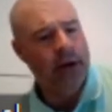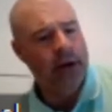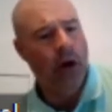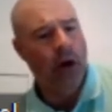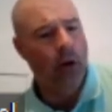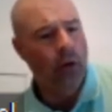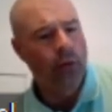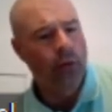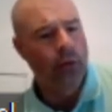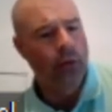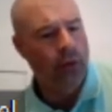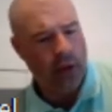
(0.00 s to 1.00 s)
again,
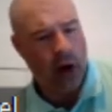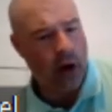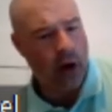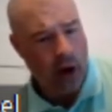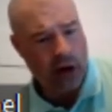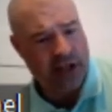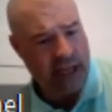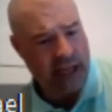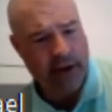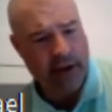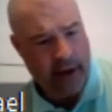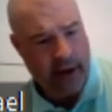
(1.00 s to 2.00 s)
our
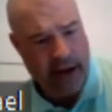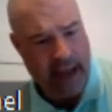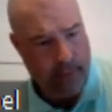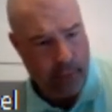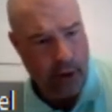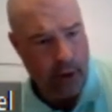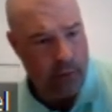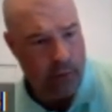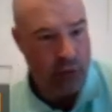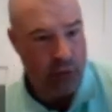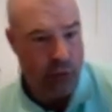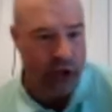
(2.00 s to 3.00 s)
team here in Hamburg
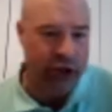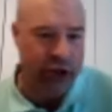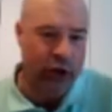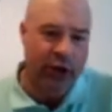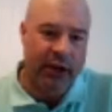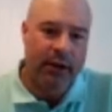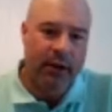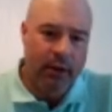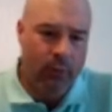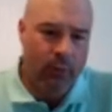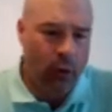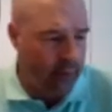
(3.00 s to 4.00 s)
was really good at
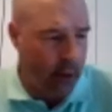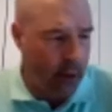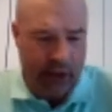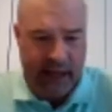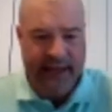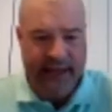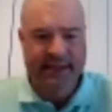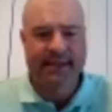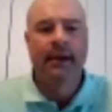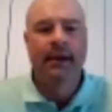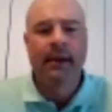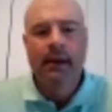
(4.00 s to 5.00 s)
one of our plays
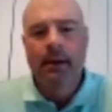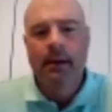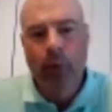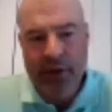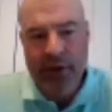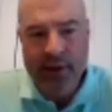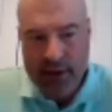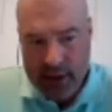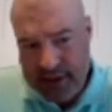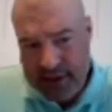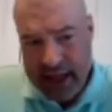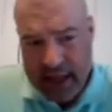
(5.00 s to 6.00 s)
with
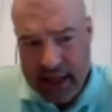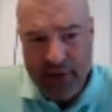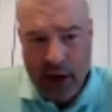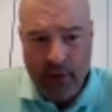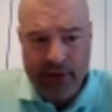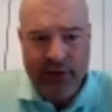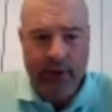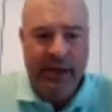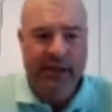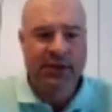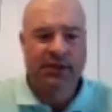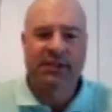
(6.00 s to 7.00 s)
consecutive double screens.
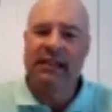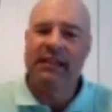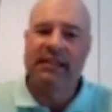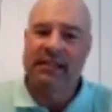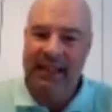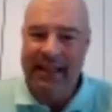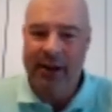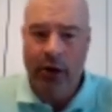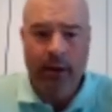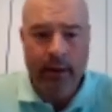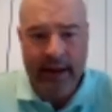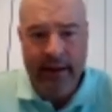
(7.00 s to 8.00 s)
You'll see this later
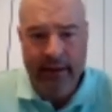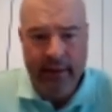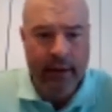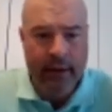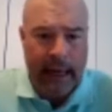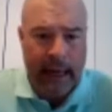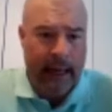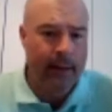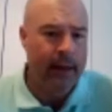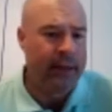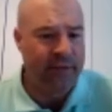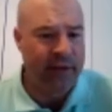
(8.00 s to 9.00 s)
in the
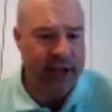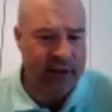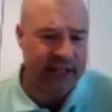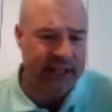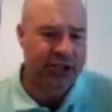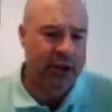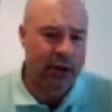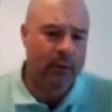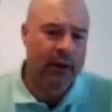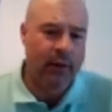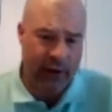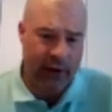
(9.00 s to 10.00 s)
video session,
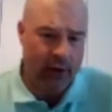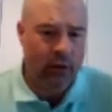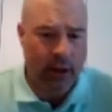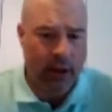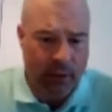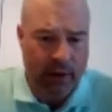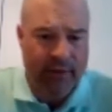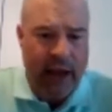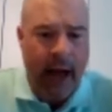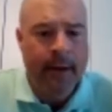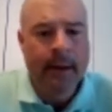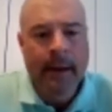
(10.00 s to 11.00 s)
video clips that we've got.
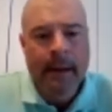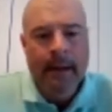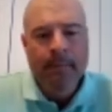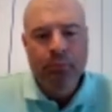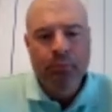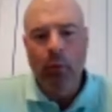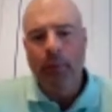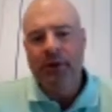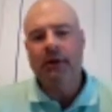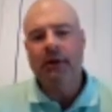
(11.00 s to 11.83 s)
But what we try